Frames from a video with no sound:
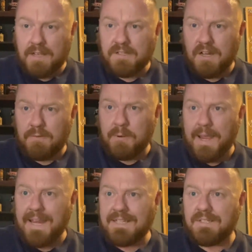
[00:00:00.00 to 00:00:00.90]
There's no real
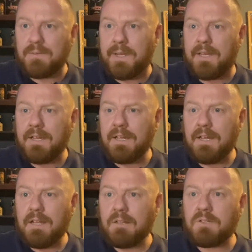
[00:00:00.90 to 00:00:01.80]
haze to it.
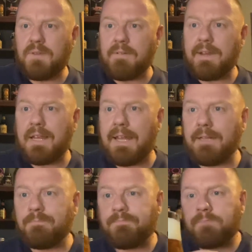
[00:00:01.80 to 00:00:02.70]
Looks very
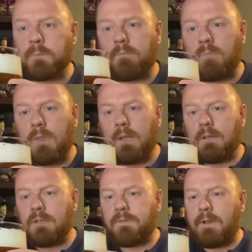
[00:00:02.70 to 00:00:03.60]
clean.
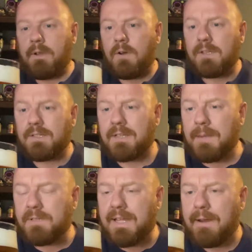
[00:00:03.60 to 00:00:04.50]
Looks very nice. Let's
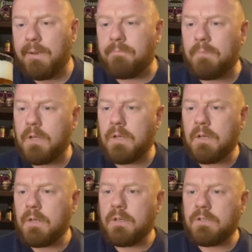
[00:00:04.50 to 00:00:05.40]
get me snouting.
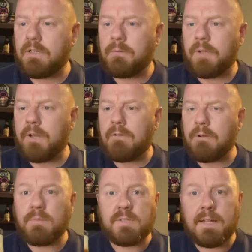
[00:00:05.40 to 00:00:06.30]
See what the
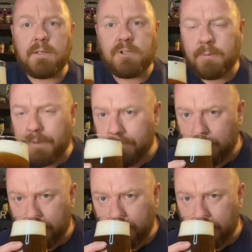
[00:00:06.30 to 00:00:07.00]
aroma's telling us, shall we?